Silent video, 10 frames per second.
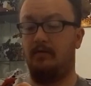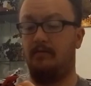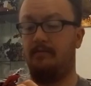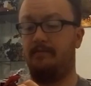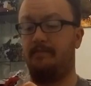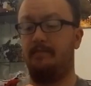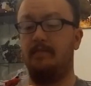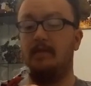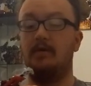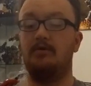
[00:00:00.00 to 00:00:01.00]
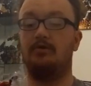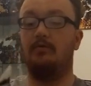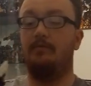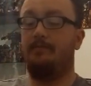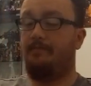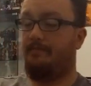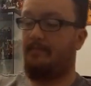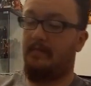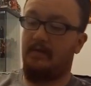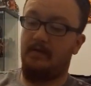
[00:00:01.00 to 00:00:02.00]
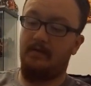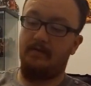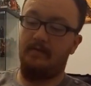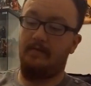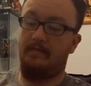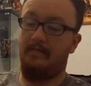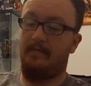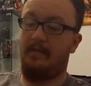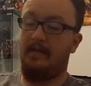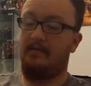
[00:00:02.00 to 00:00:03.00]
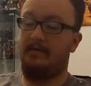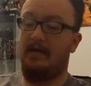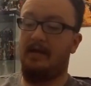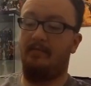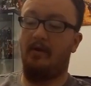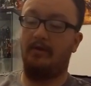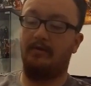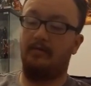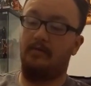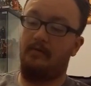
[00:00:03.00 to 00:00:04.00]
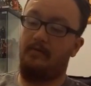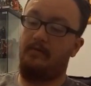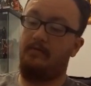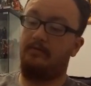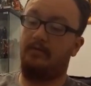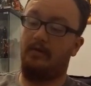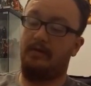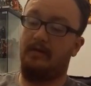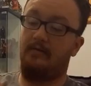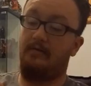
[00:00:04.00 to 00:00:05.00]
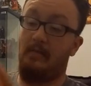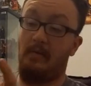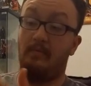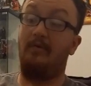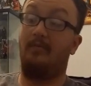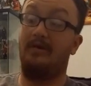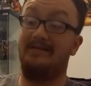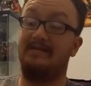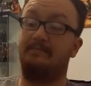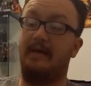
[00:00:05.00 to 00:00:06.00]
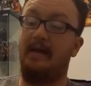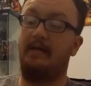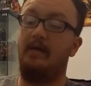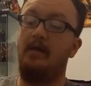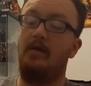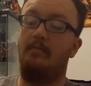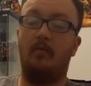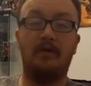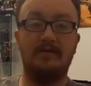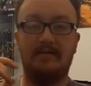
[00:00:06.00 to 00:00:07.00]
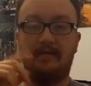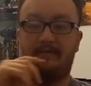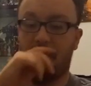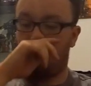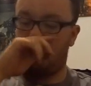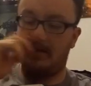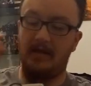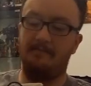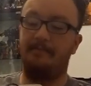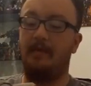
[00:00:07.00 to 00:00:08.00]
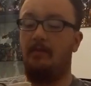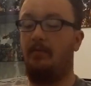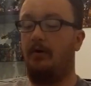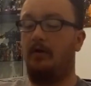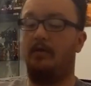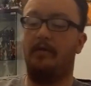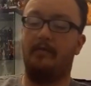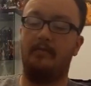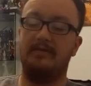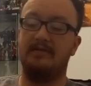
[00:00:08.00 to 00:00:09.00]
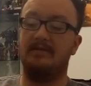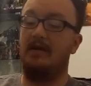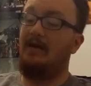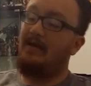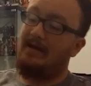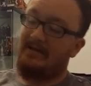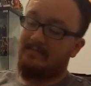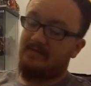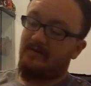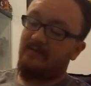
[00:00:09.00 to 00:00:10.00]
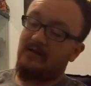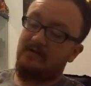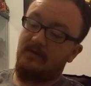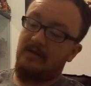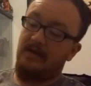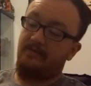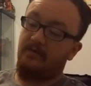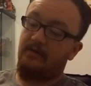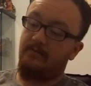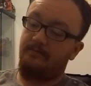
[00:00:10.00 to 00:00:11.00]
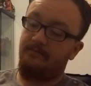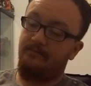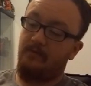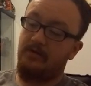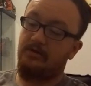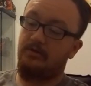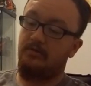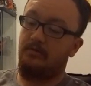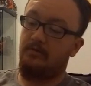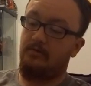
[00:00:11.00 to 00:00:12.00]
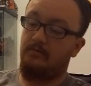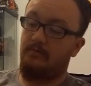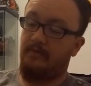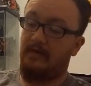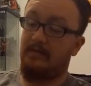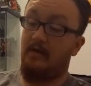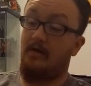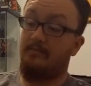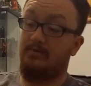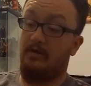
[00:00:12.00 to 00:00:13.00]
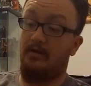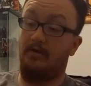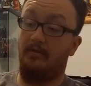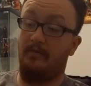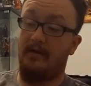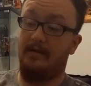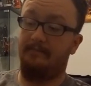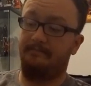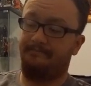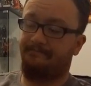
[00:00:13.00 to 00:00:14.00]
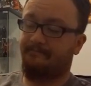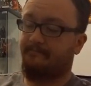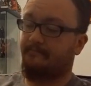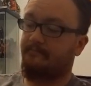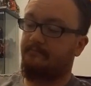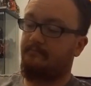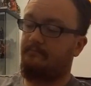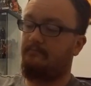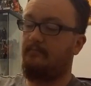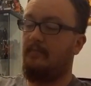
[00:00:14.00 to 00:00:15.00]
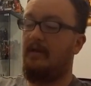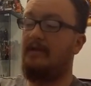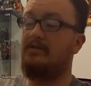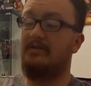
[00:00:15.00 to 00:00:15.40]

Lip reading: go. So they untab out down here. Well, what is his back? But what is different about him compared to all the other ones is he has himself a nice wee lever here, which if you get the arms out of the way, he